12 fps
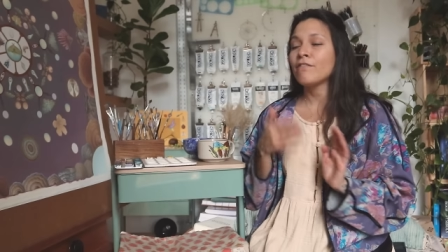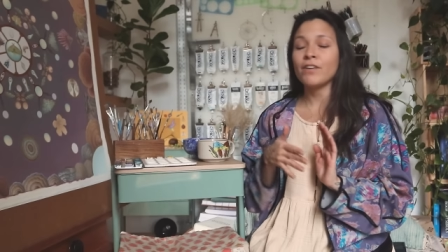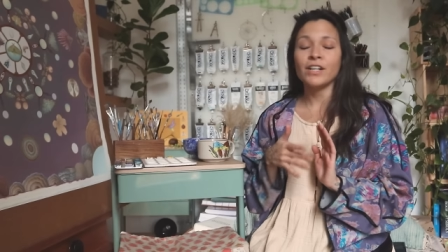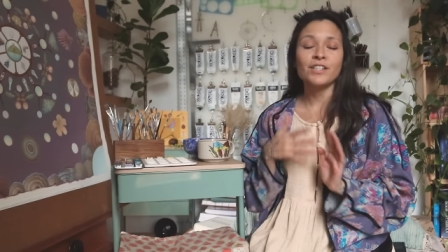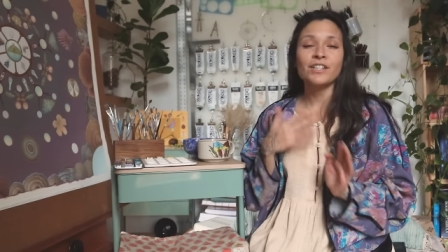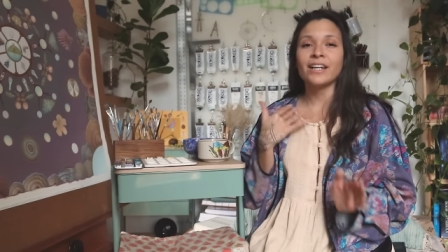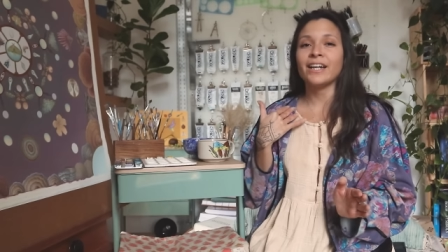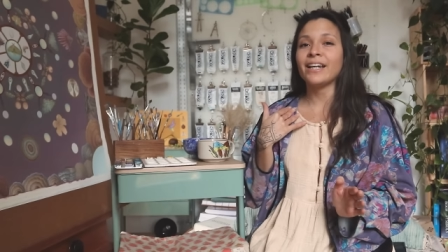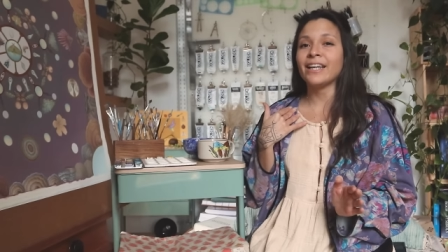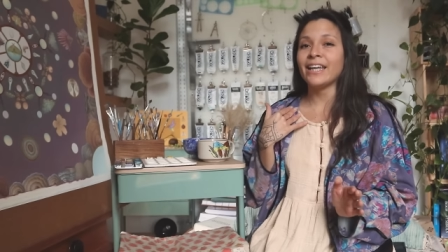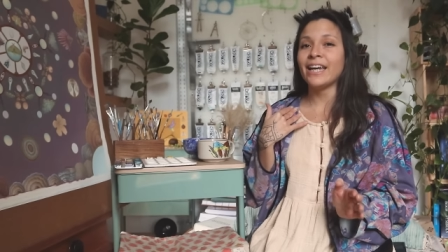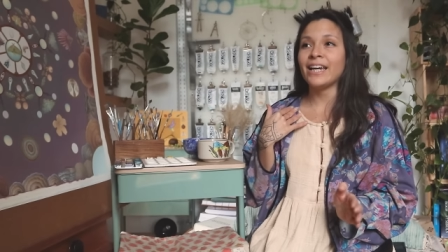
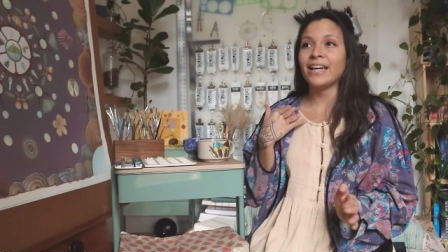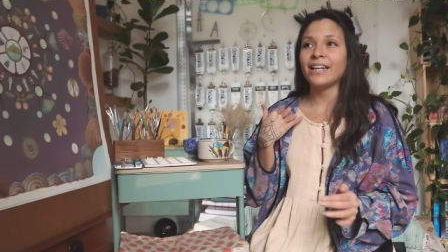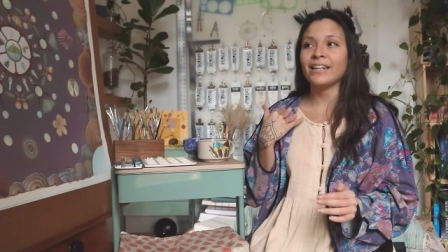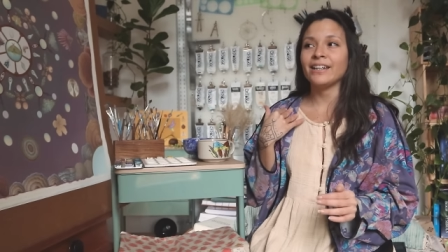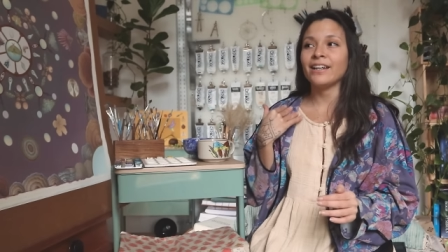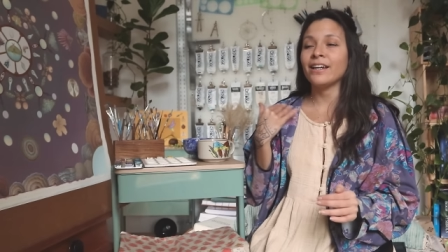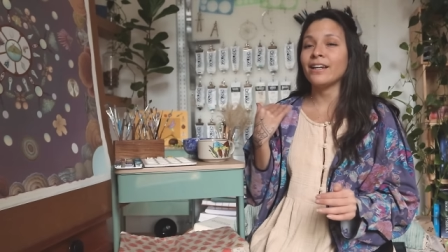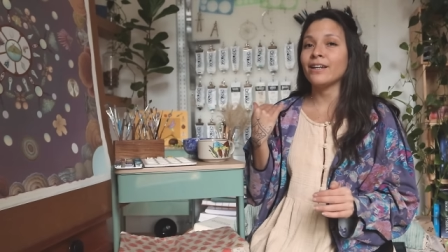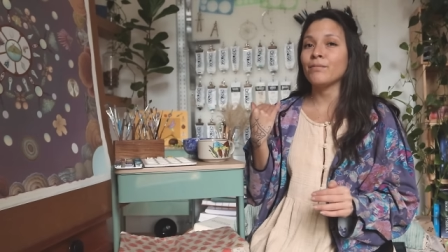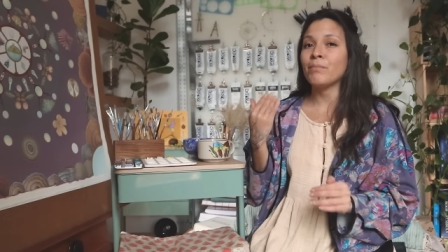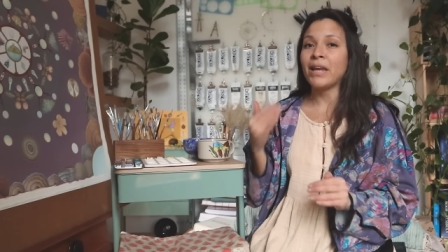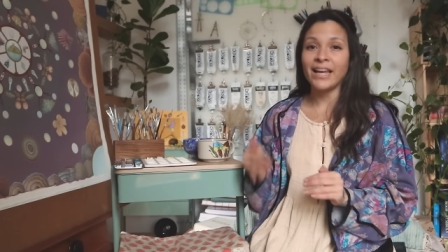fungi and
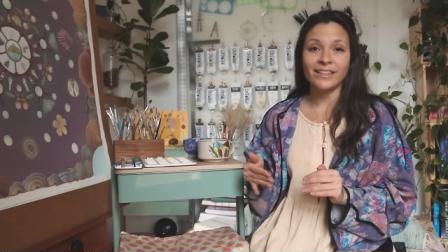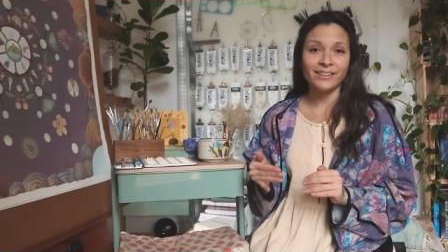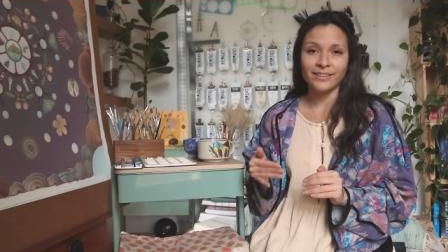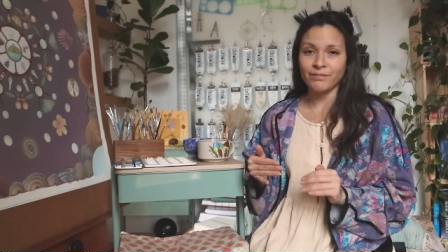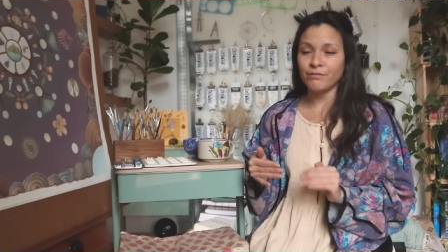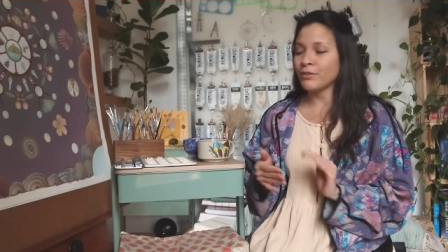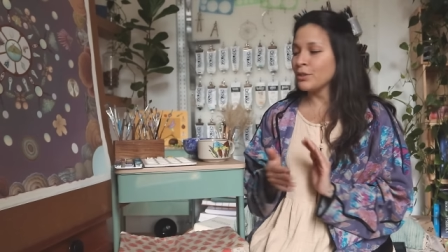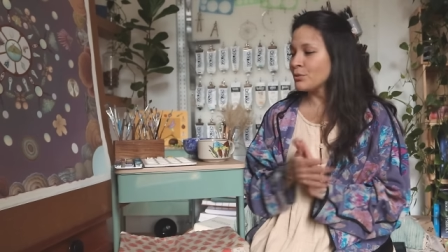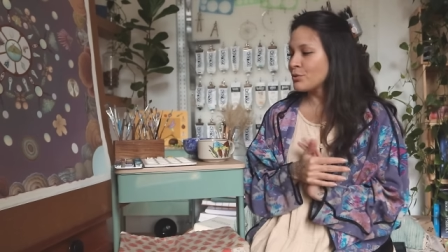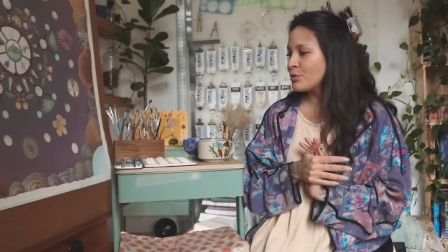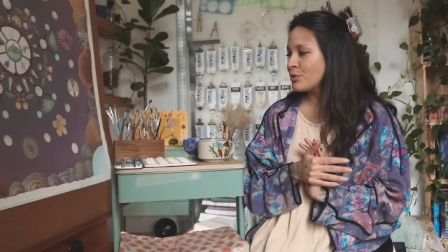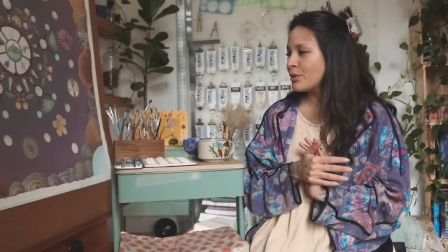plant
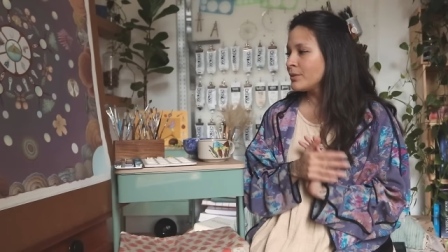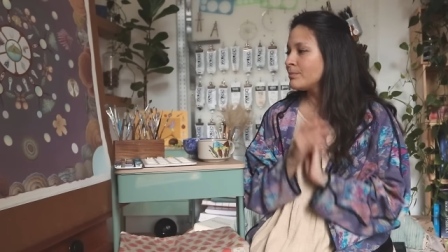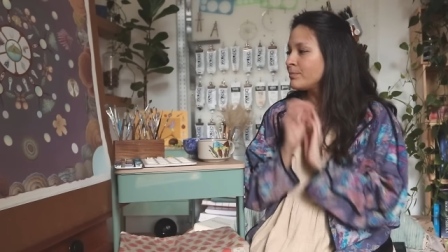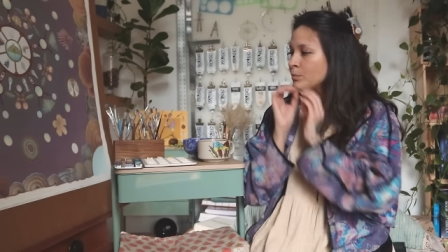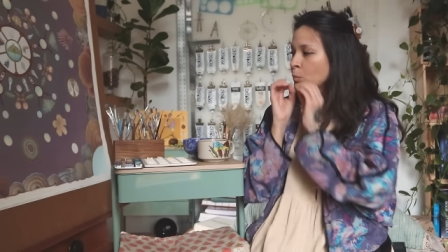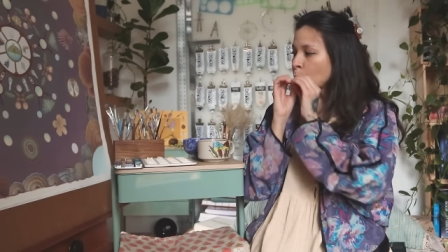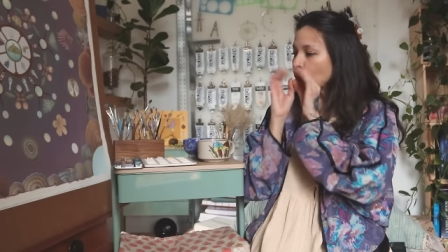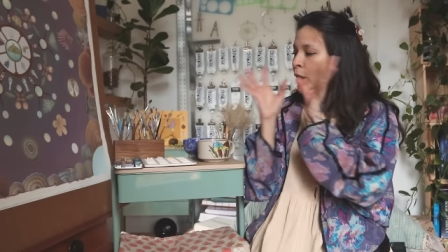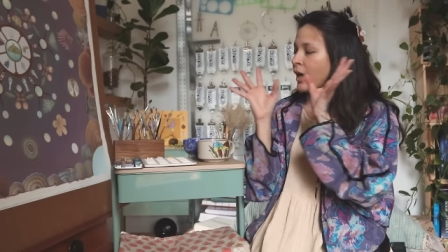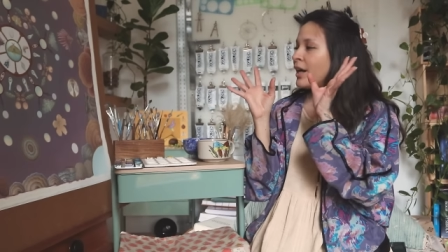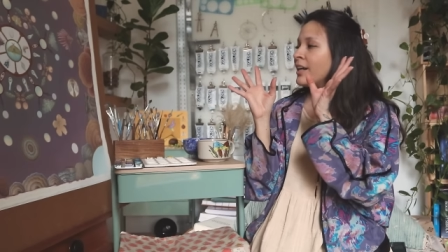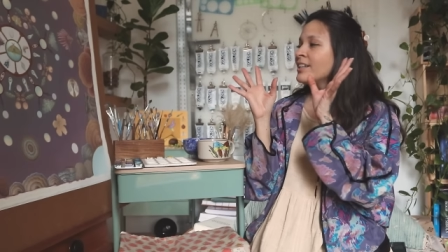infused.
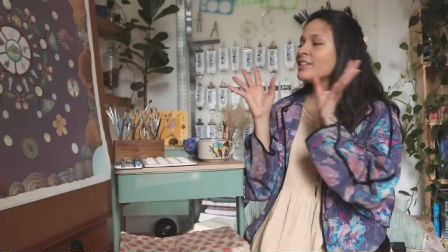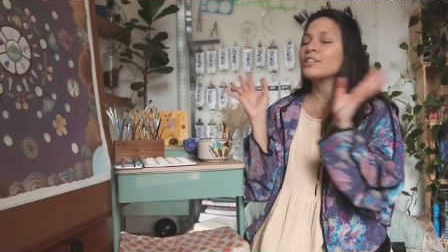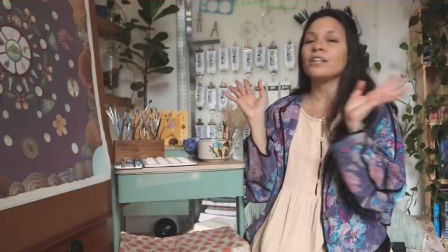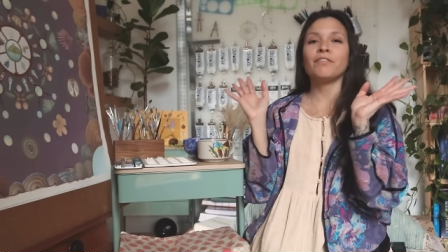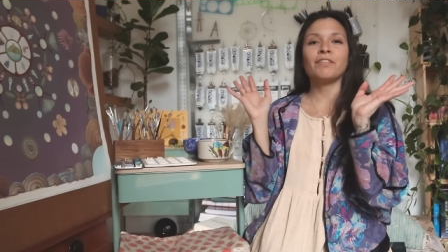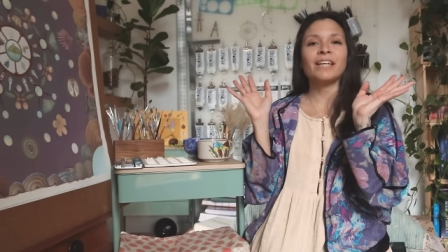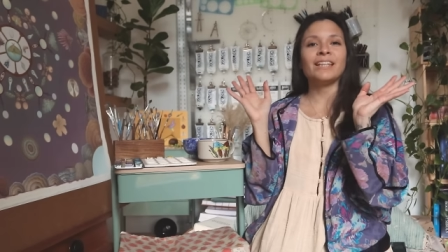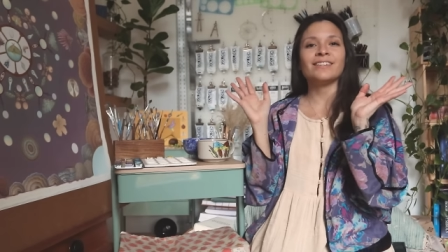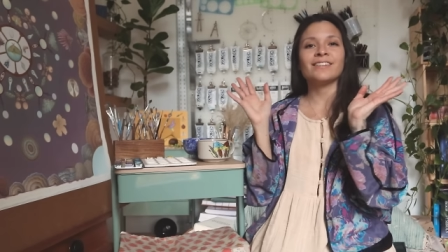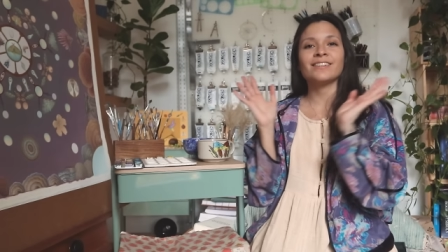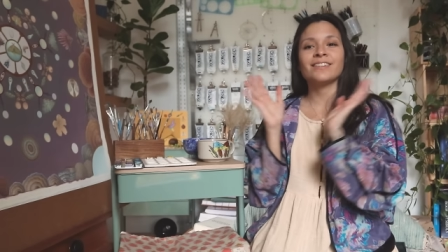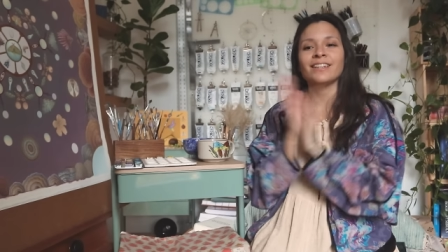Chef
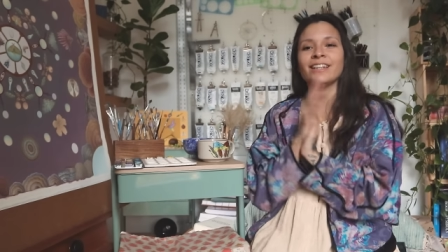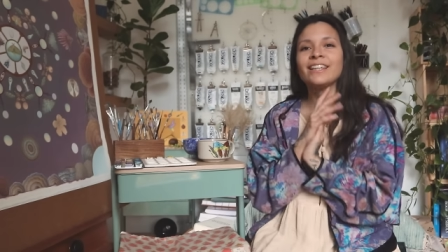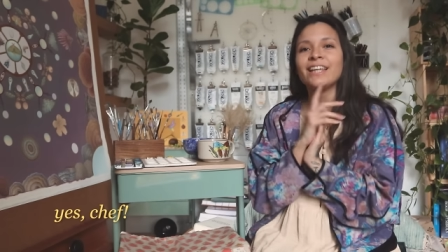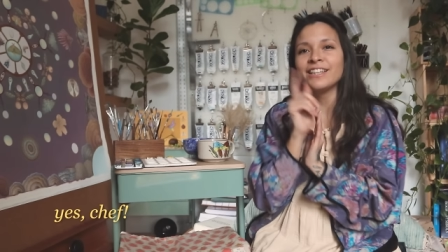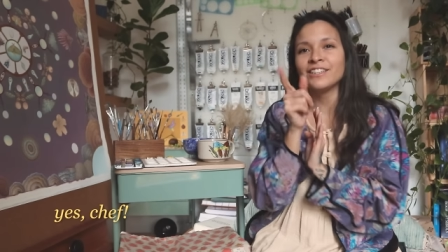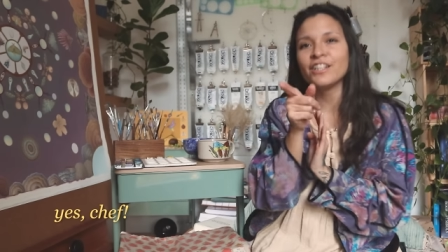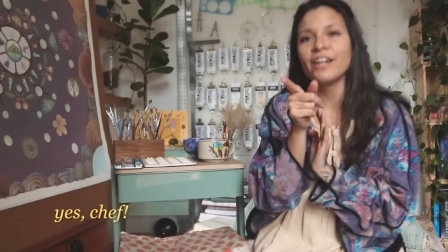kiss. Yes,